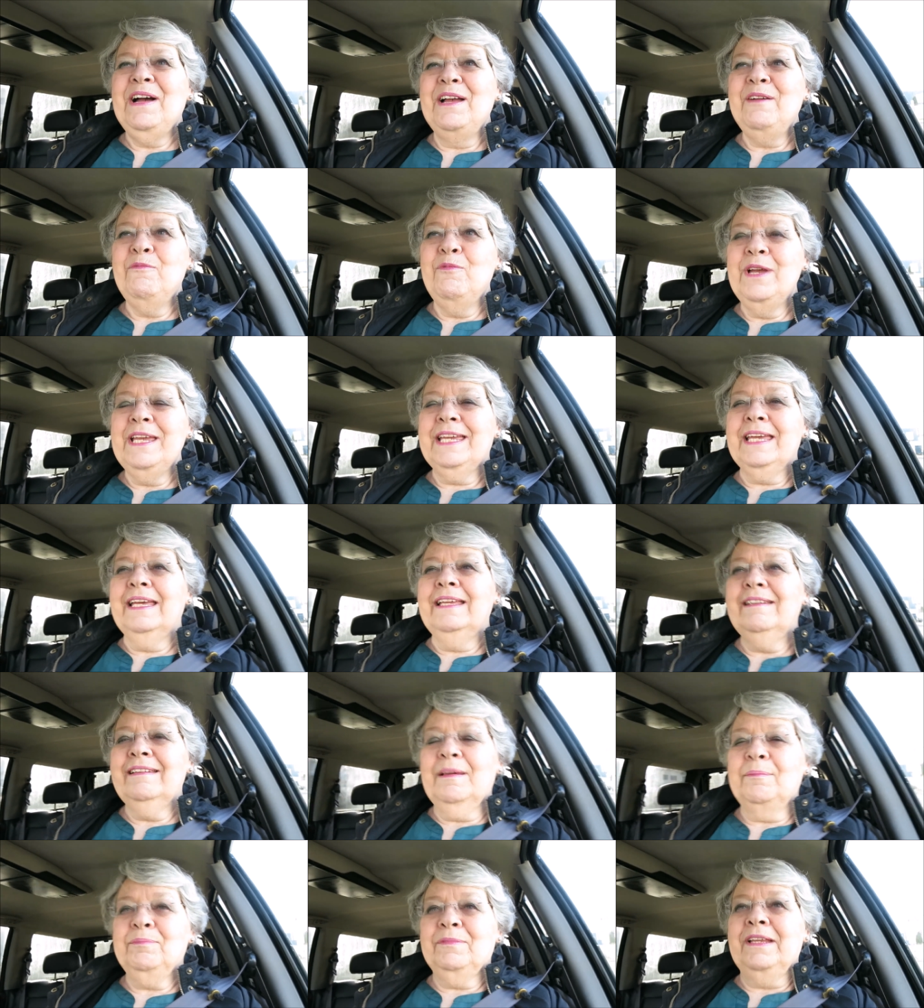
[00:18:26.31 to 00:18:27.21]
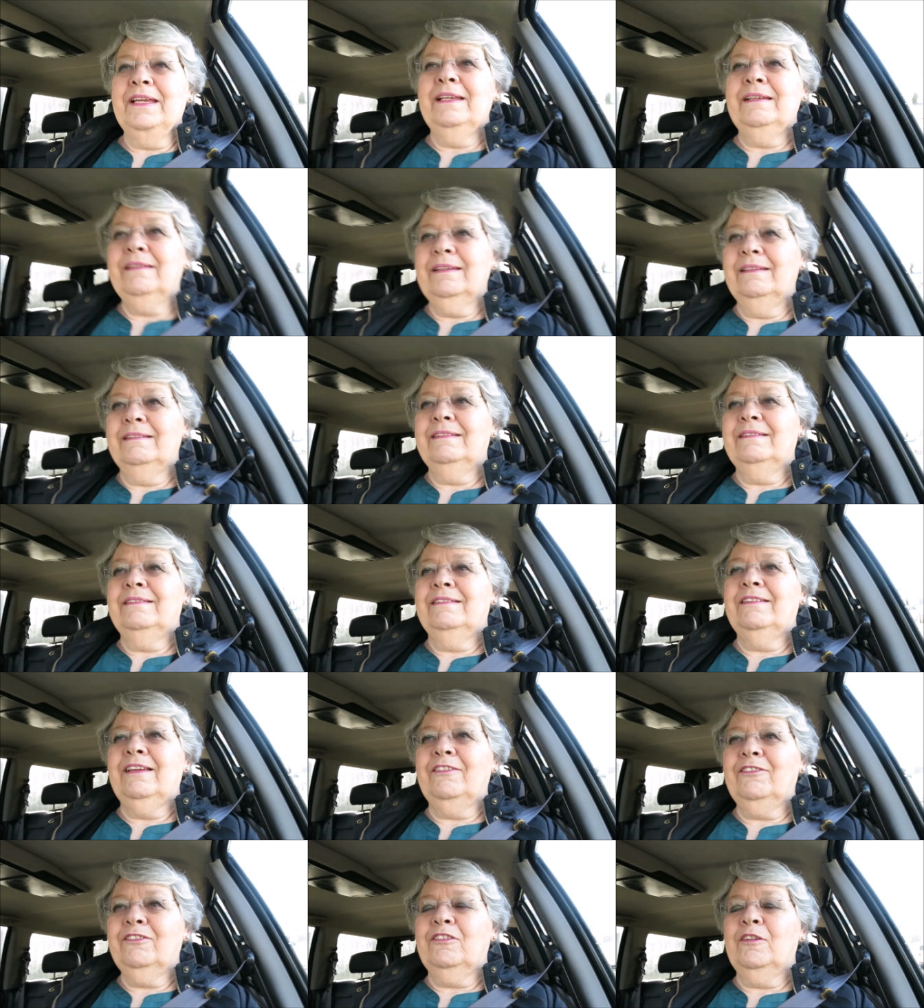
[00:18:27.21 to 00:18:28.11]
My weekend update is
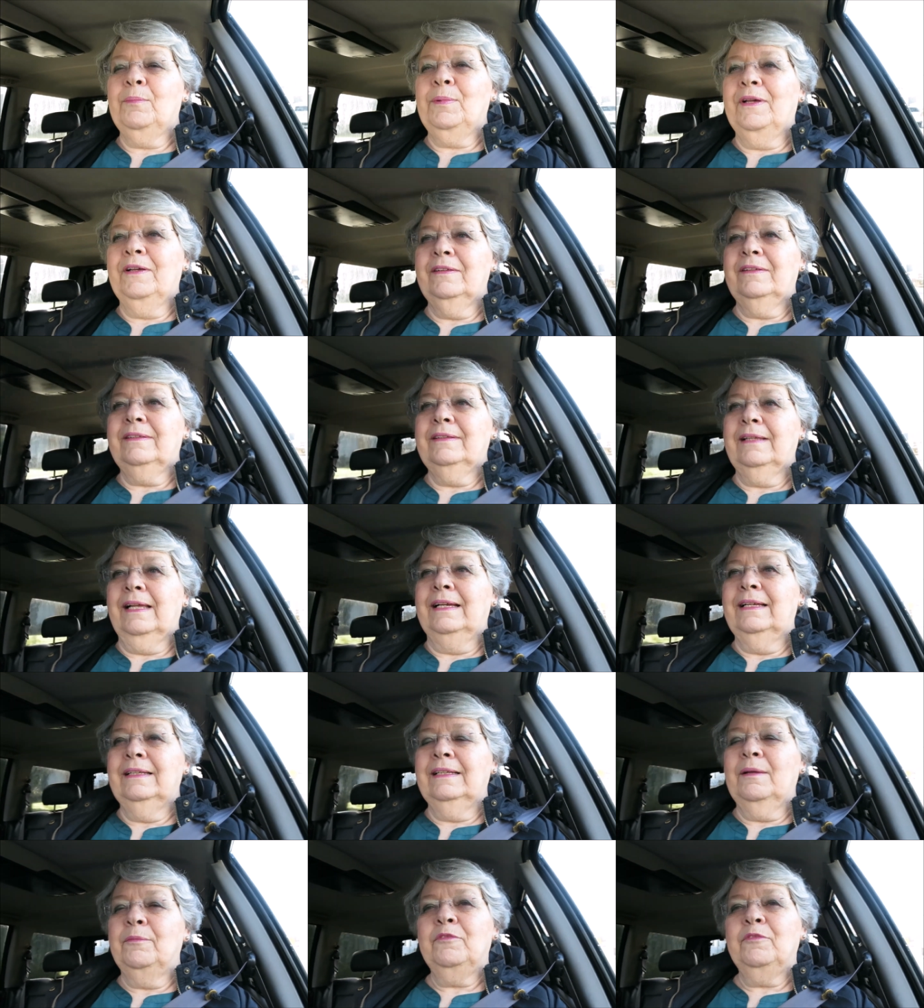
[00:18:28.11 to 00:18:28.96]
just about done.